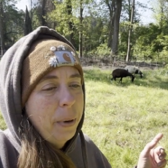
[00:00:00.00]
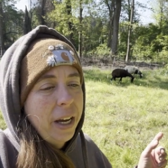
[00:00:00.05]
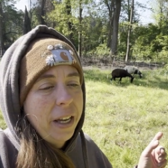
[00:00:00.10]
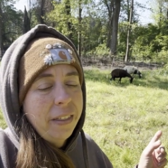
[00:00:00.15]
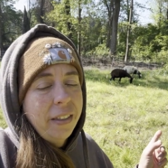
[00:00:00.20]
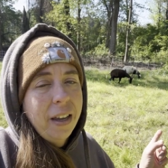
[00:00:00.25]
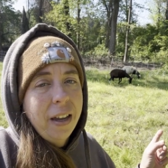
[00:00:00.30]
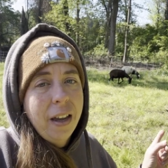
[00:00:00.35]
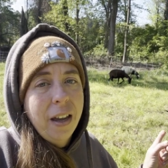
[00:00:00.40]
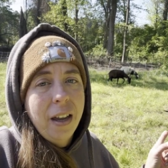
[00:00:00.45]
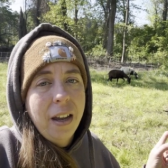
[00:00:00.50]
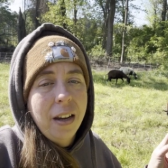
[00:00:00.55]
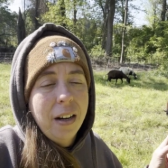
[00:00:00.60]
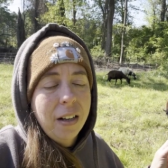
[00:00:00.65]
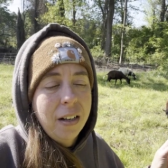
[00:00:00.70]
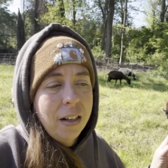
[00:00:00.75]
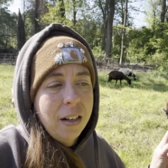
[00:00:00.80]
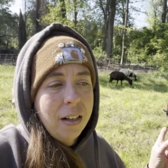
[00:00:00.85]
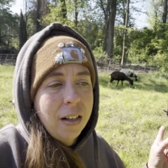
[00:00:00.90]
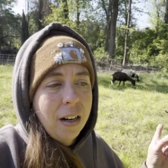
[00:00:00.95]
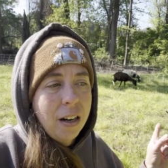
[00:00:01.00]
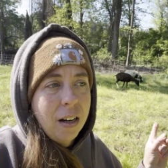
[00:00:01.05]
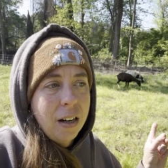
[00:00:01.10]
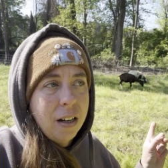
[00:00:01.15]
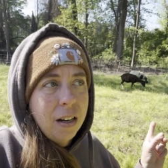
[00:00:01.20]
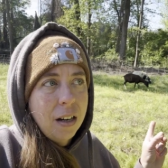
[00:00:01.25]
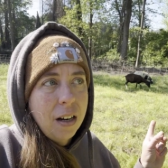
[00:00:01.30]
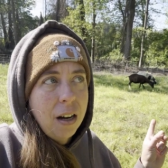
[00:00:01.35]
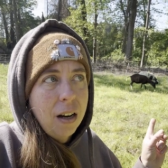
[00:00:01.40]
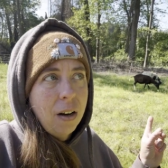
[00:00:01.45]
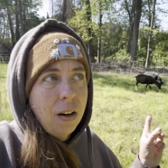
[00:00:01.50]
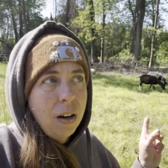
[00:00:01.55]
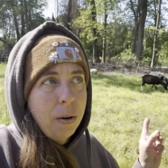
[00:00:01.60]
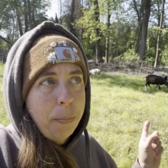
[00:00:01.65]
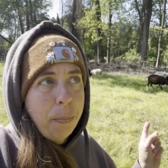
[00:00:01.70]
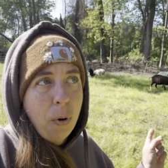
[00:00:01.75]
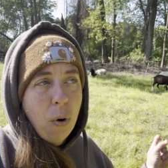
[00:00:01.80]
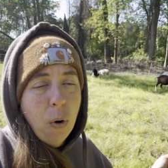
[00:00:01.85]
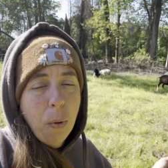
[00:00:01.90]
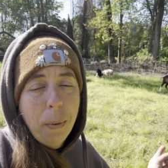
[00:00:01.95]
And then a
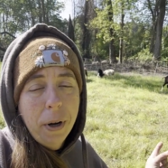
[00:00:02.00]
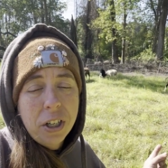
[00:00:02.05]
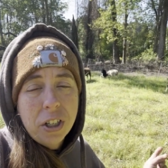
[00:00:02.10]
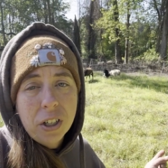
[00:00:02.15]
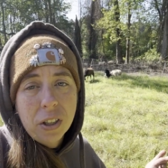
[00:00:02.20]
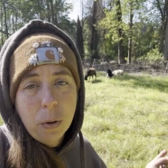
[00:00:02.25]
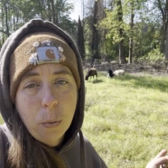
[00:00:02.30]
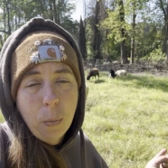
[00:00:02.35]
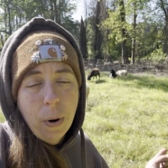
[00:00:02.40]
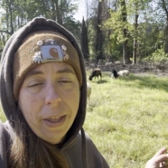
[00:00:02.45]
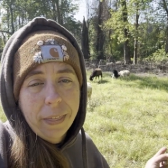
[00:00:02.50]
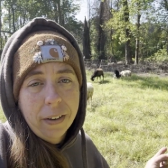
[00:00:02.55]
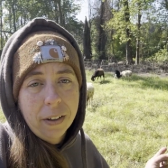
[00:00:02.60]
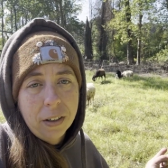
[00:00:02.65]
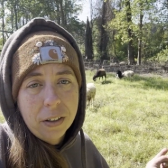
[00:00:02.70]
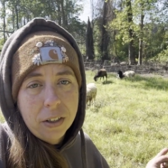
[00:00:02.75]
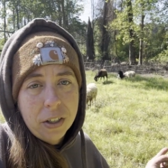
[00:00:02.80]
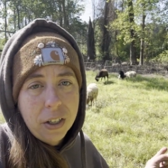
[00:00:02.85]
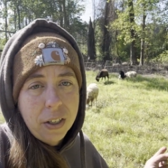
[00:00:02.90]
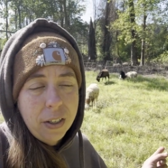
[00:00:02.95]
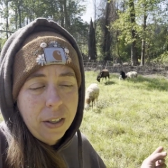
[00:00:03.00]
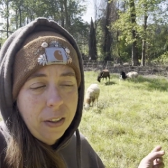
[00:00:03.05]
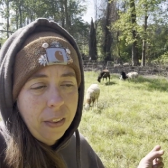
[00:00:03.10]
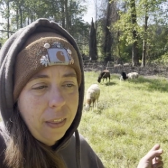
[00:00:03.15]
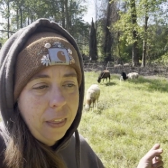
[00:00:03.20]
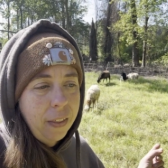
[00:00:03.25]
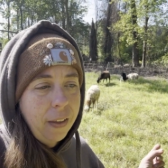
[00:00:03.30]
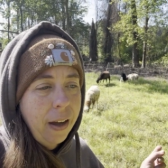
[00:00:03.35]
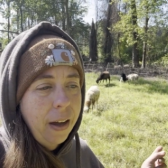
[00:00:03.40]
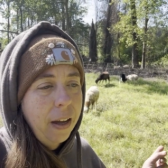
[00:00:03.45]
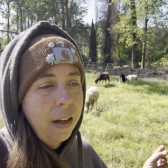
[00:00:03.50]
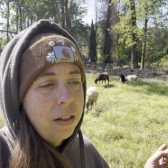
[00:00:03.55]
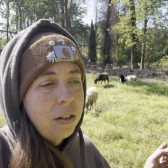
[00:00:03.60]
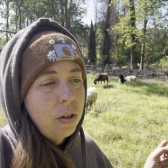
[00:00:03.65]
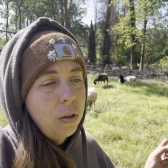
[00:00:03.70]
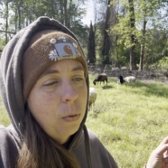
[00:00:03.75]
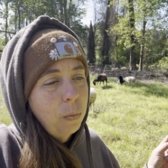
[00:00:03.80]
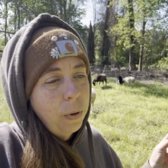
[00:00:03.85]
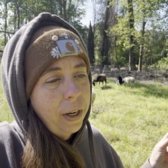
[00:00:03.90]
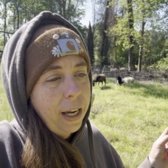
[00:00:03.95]
whole bunch of the wethers
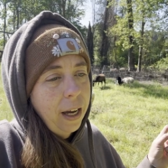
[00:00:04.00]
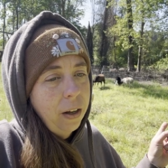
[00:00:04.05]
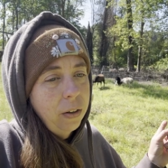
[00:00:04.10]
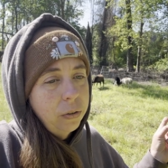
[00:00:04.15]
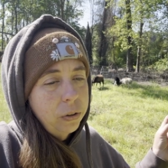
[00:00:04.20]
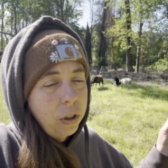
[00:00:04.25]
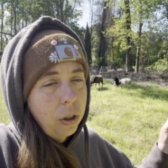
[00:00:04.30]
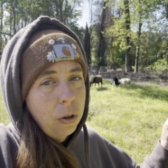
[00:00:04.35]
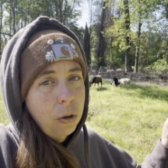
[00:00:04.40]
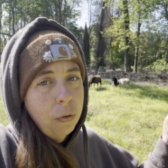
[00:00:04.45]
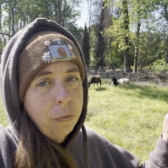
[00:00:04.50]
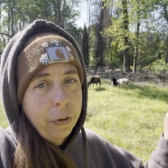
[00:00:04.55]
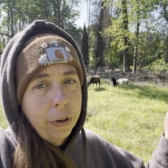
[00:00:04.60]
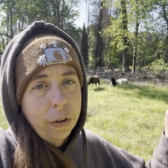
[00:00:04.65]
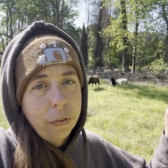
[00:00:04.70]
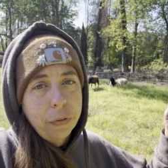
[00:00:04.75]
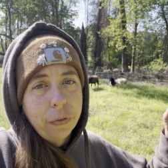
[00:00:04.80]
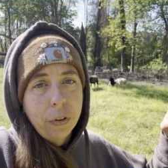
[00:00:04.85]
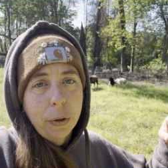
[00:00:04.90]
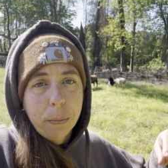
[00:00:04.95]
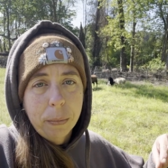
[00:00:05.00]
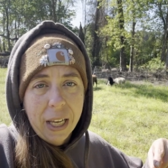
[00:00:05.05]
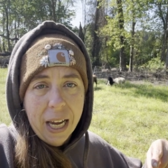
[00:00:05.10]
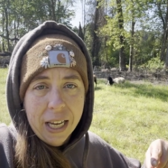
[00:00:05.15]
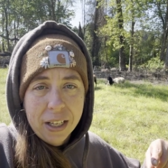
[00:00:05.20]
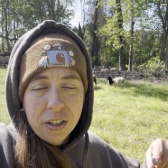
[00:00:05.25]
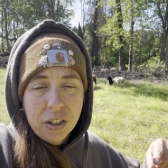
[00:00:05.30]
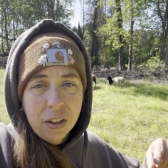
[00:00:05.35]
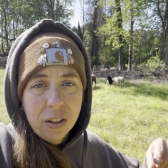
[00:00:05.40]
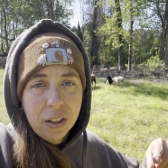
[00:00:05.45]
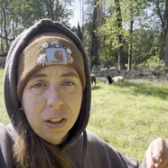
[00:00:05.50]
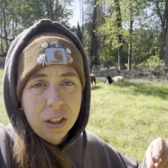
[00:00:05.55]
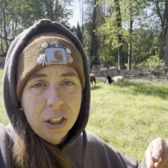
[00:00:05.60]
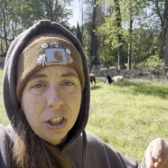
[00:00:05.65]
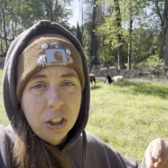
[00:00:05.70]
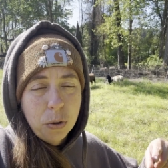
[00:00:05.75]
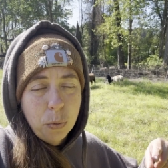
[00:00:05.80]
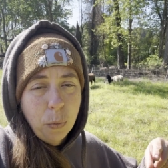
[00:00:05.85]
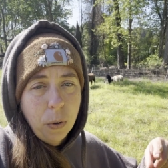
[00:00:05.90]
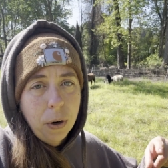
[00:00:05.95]
that we held over from last year that
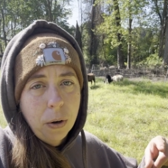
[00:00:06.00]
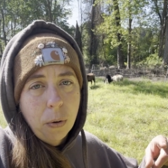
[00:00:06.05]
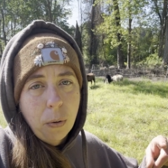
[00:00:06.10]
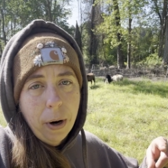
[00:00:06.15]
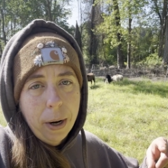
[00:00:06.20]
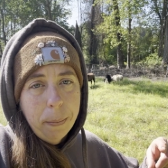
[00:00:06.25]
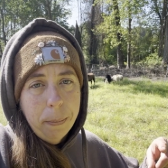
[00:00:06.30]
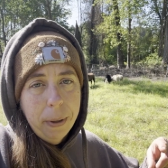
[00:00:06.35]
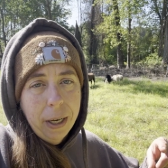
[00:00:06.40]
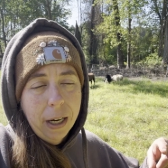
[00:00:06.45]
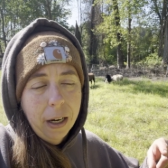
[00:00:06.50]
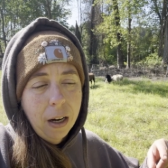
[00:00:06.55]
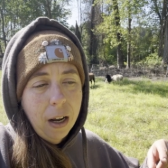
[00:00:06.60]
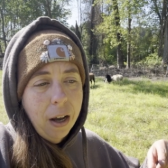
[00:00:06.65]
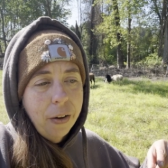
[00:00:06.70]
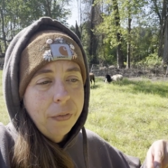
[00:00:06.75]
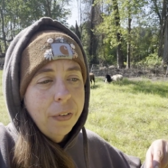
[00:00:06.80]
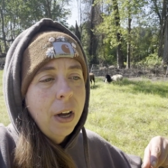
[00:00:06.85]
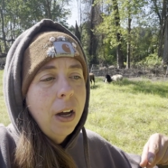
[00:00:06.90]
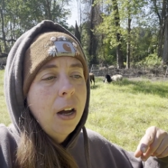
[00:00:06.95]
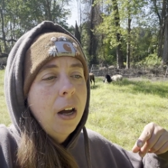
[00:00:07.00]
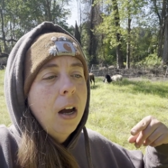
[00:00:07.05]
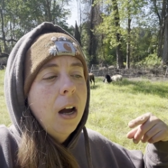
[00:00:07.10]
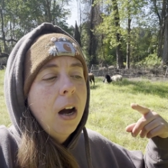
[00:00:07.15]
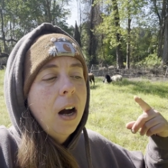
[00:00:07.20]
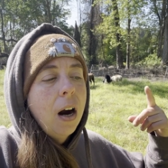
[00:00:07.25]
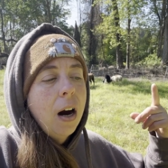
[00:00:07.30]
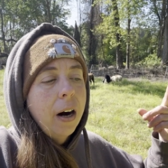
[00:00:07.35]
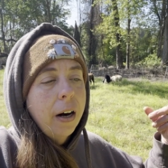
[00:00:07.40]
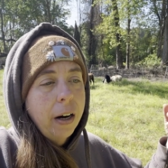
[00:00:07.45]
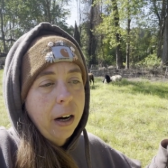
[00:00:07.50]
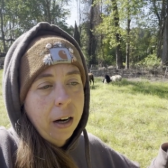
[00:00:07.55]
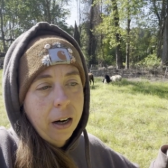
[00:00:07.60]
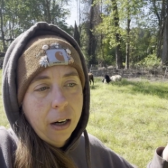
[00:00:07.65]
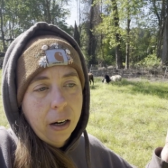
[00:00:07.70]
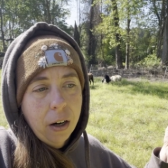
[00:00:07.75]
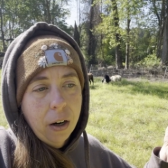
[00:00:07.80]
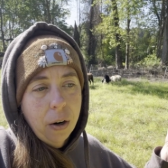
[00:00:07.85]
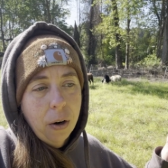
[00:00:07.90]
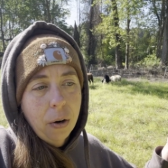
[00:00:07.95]
just weren't quite big enough are going to
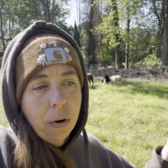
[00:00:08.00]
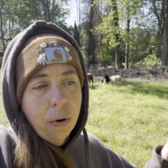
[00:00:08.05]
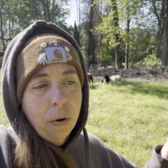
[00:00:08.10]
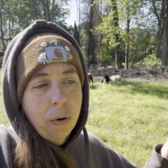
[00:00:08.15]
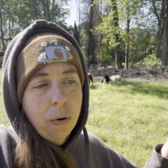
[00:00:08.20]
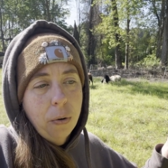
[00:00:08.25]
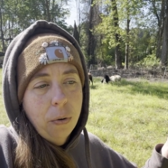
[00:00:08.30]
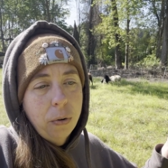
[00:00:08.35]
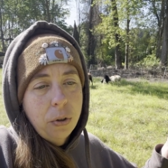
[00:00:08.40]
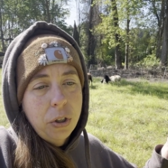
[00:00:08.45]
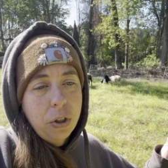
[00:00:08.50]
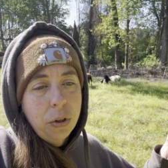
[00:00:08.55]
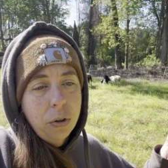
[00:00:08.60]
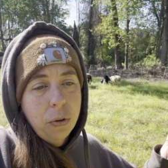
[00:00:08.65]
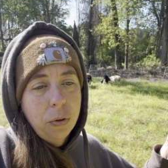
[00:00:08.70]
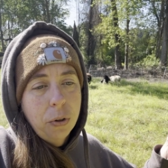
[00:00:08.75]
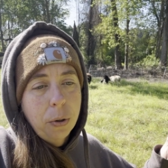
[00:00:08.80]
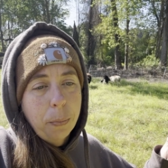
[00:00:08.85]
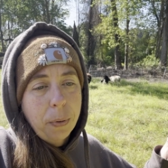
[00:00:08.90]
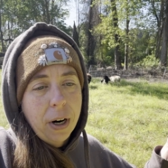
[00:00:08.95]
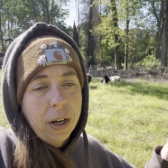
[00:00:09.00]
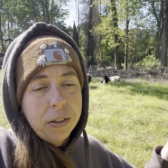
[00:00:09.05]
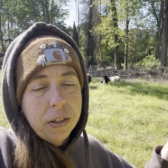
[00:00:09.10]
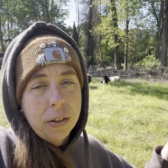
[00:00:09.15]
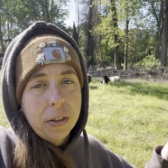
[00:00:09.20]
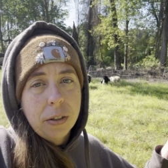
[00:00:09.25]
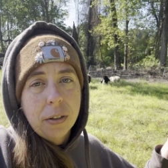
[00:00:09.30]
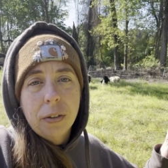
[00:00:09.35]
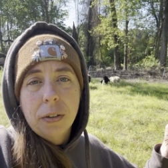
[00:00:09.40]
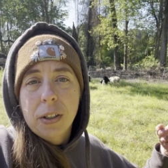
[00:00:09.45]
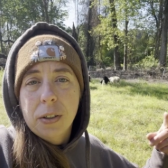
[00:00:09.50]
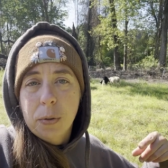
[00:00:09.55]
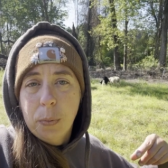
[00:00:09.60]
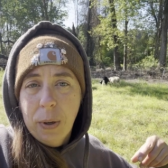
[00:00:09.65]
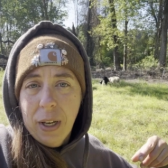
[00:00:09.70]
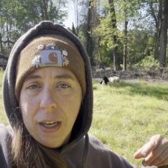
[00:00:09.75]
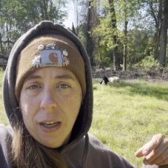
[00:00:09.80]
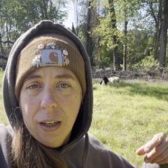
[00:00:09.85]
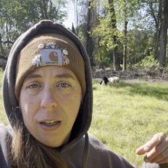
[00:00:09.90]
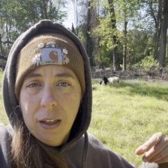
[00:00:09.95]
go to the processor this
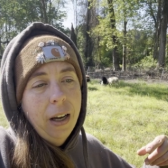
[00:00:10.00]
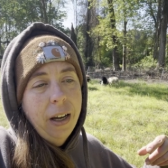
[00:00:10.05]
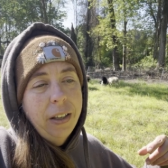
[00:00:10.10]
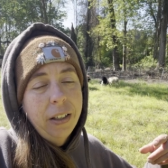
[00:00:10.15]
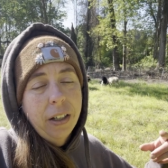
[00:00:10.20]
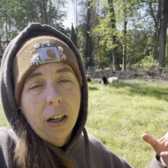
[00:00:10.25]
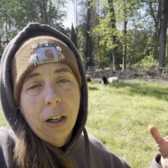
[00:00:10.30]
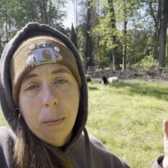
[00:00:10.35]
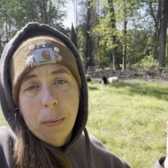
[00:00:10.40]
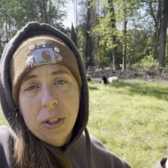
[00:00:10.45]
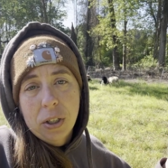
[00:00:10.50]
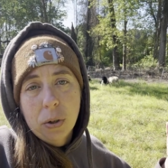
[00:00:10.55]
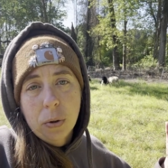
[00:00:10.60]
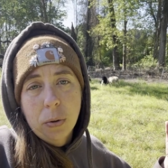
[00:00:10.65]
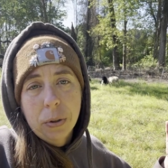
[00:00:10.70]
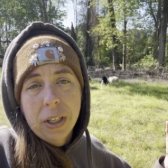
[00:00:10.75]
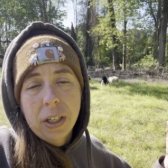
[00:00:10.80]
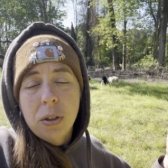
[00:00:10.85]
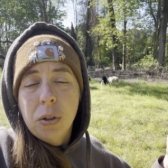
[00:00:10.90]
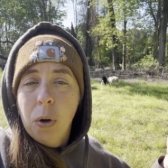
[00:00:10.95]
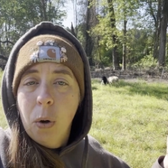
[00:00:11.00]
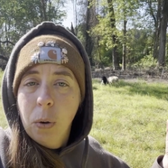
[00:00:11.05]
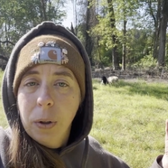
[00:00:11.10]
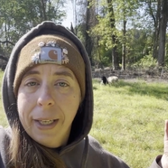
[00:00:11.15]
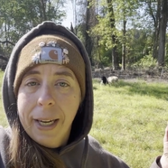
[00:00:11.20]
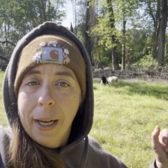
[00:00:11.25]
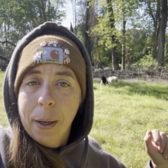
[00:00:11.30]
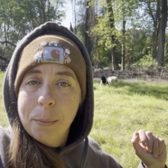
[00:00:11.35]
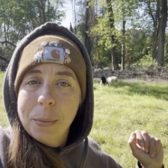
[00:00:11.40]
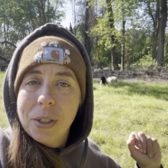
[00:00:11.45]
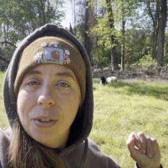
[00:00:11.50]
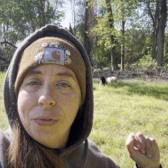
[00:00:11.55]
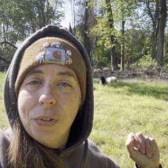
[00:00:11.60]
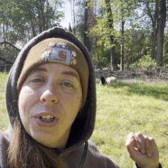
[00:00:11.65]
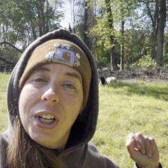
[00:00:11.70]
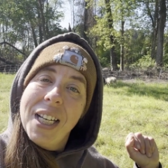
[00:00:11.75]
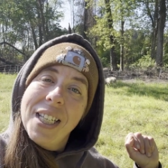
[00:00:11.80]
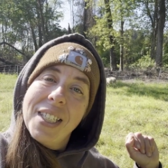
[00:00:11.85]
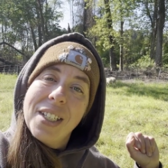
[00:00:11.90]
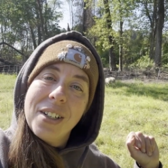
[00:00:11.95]
week, and they're going to be sold as whole lambs for
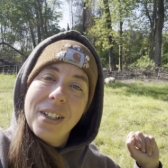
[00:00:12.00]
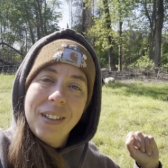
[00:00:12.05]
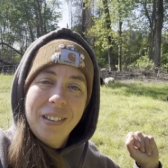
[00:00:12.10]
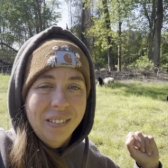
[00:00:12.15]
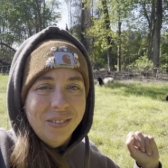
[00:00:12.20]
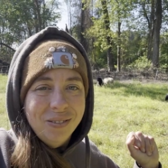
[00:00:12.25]
Easter.